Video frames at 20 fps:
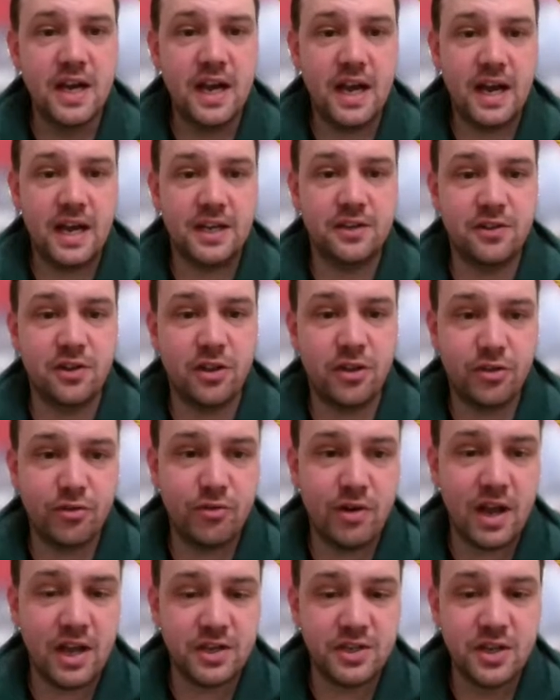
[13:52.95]
and the
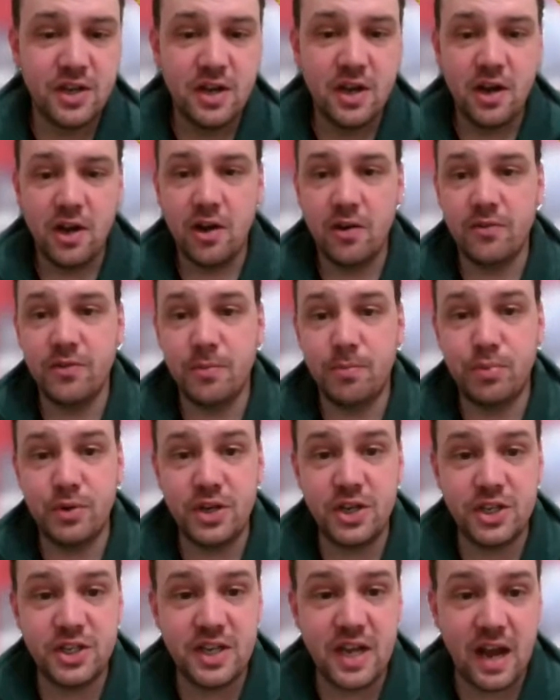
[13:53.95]
threat of the
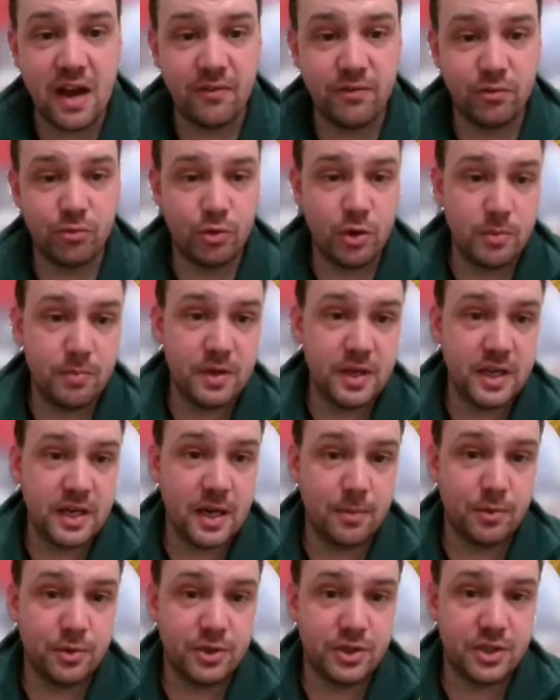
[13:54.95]
British cavalry being
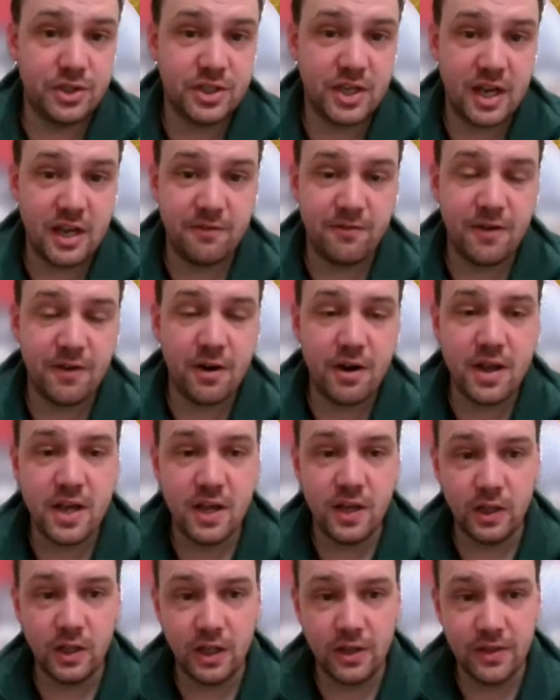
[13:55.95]
able to take Ferry
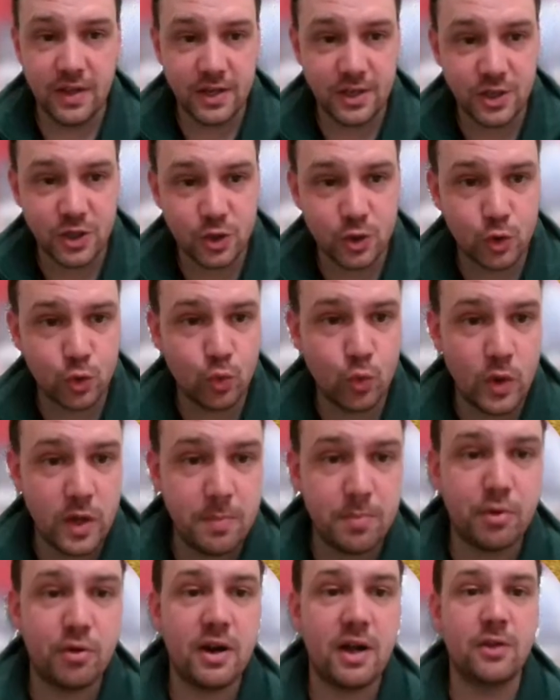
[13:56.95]
Hill and then
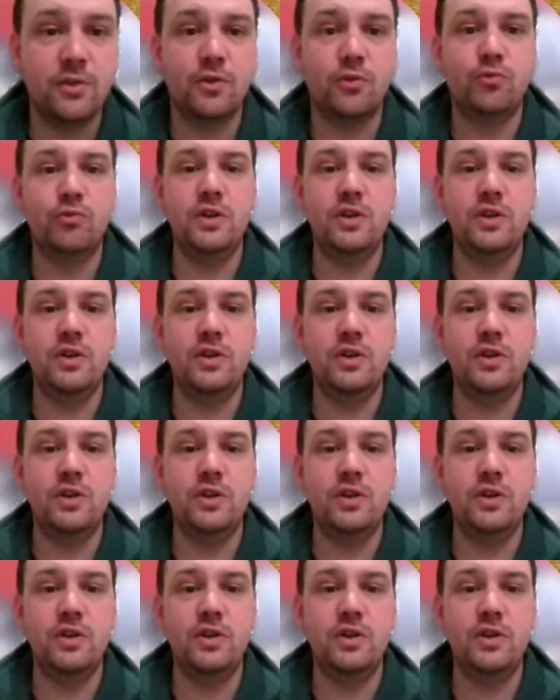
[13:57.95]
sweep around the